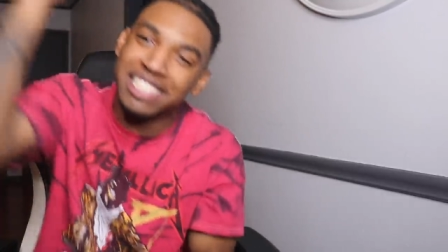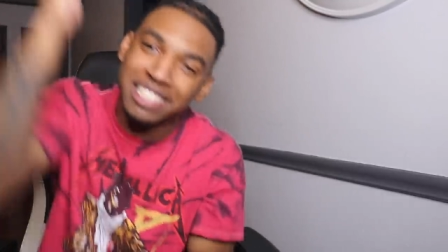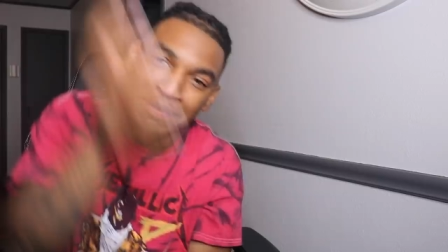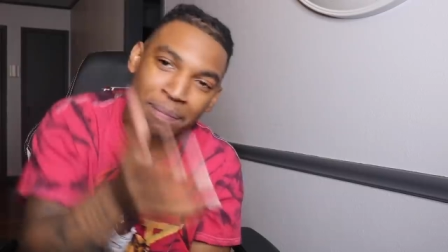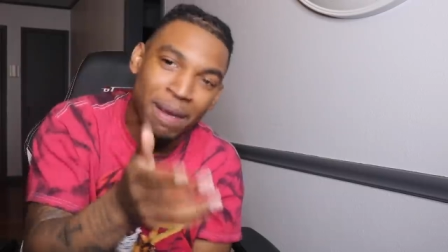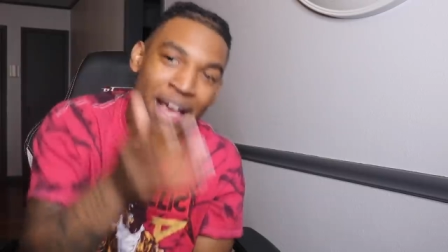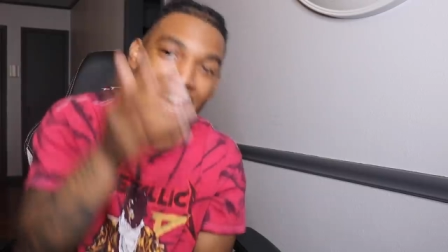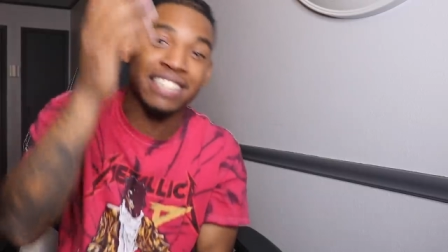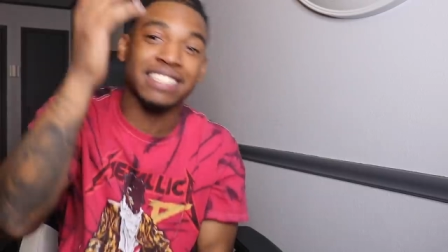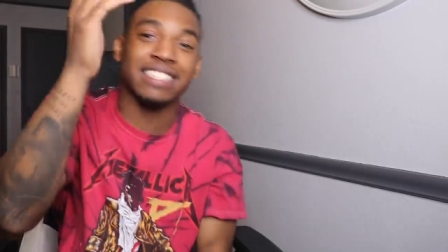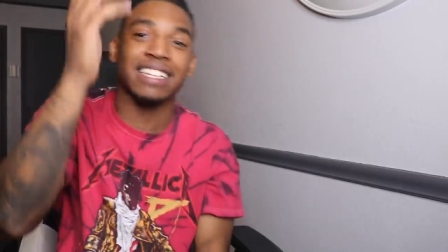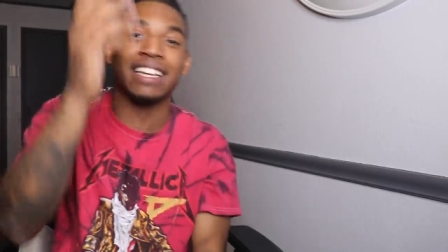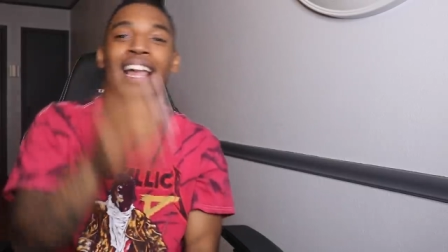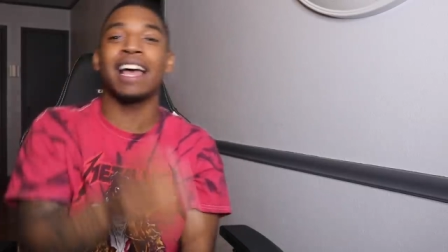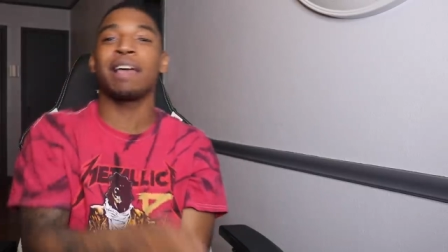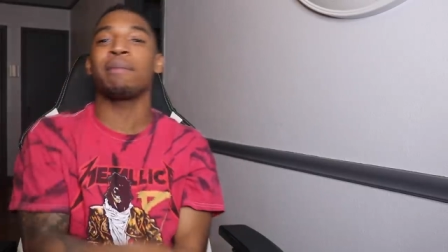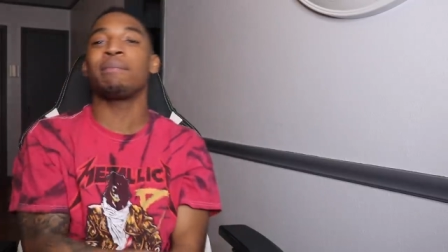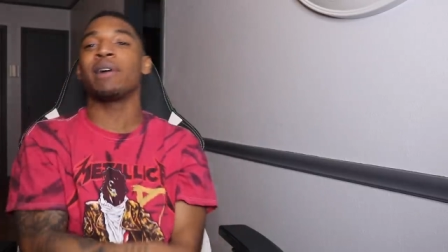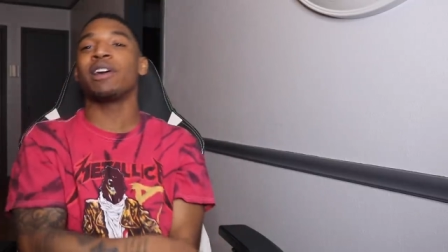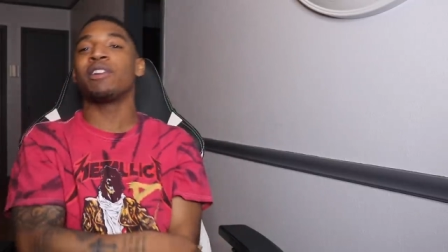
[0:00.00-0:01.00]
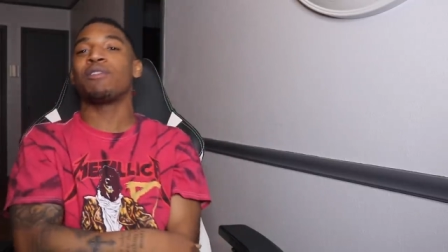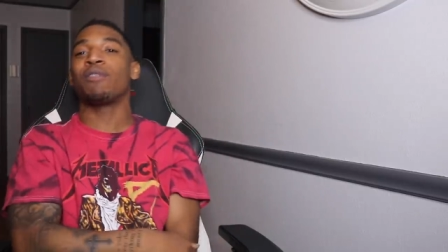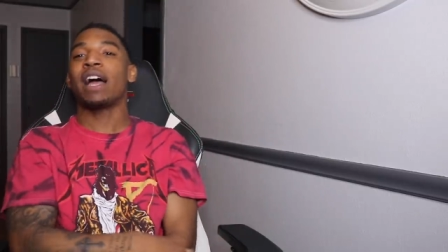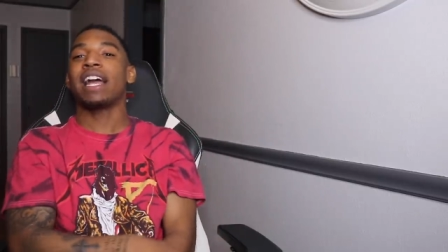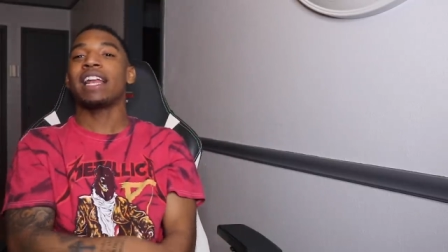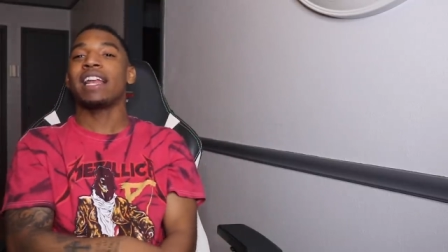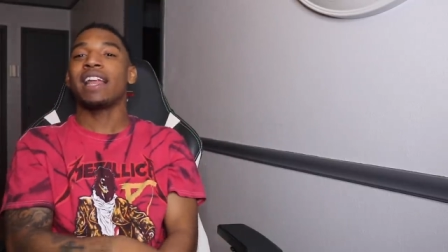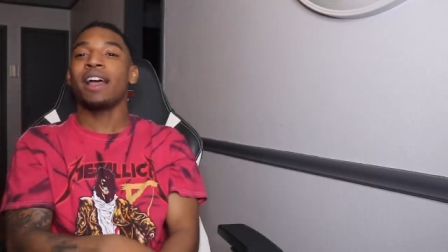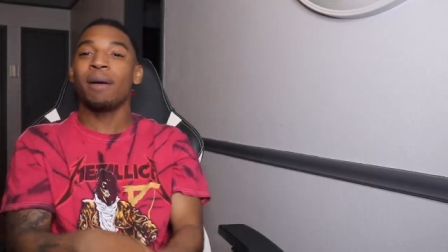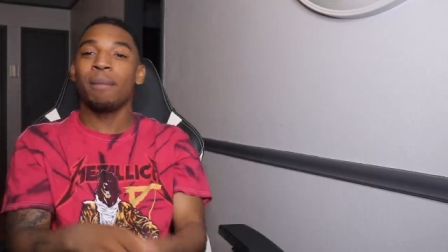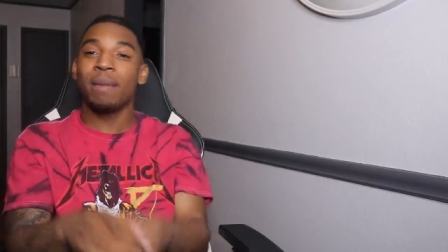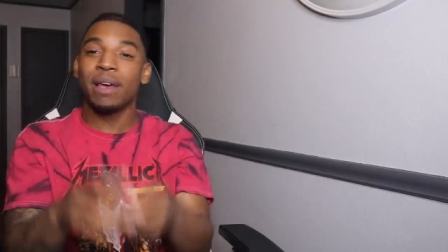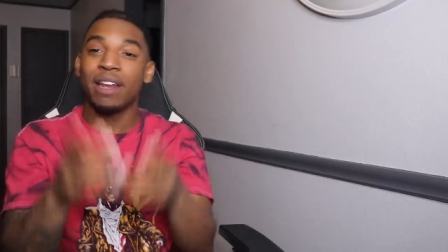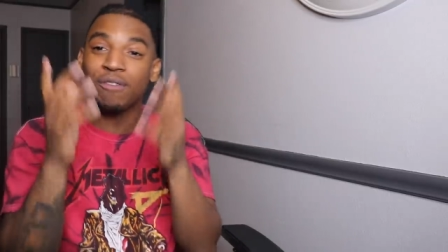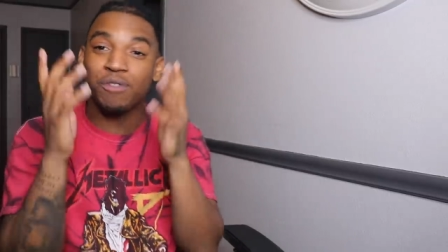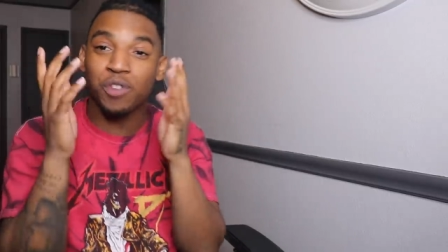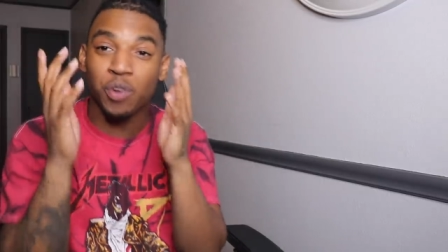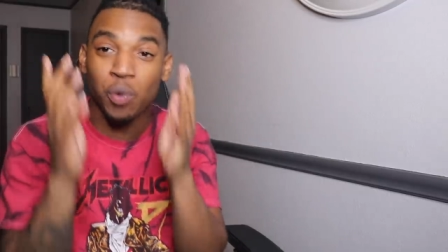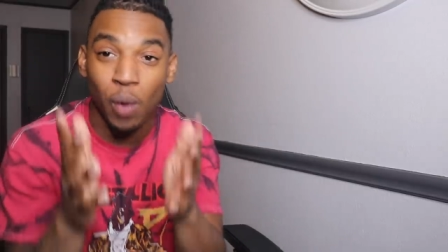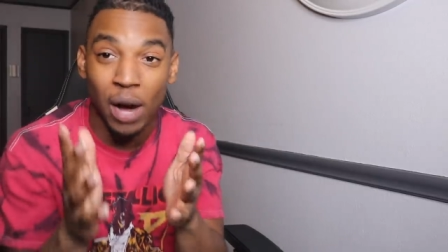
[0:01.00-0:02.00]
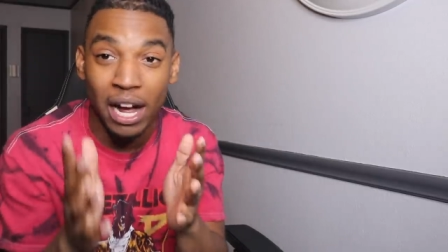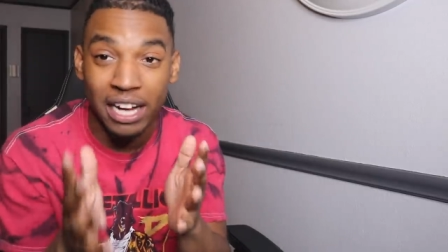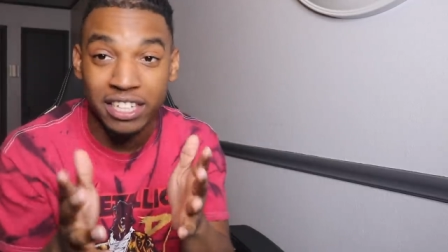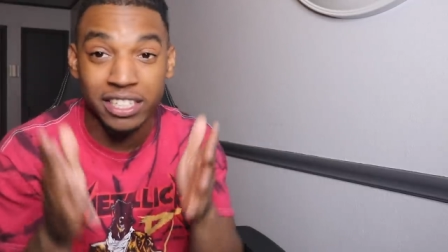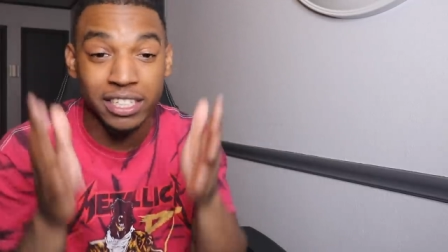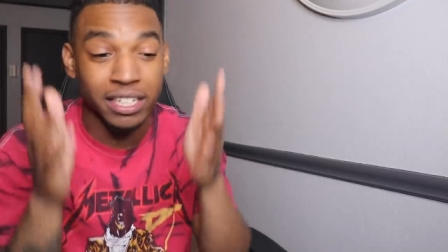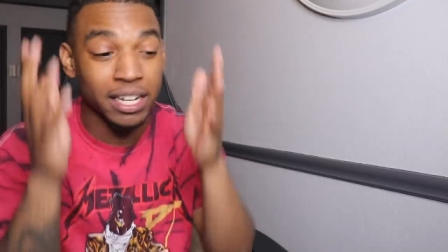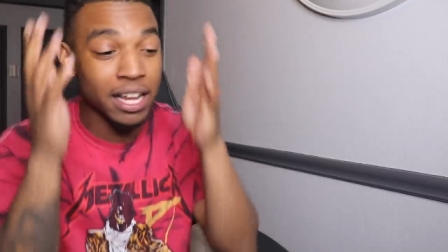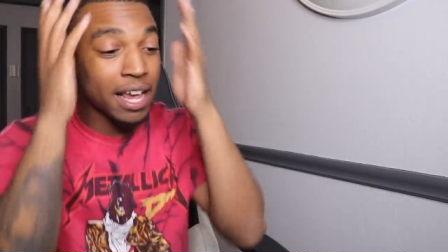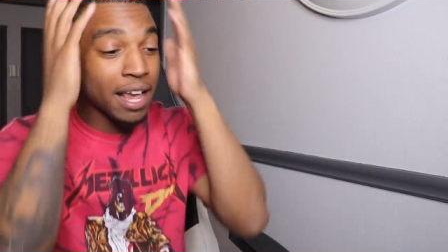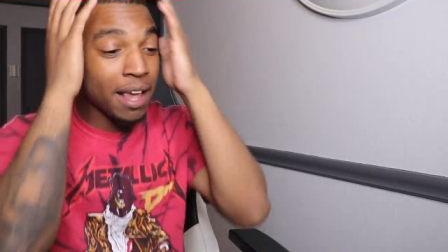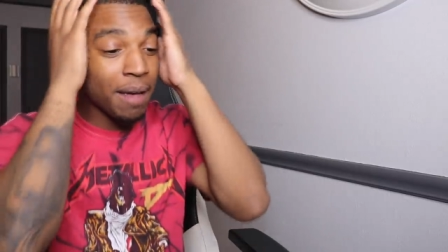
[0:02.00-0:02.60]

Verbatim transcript: Smash the like button right now, man, if you're watching.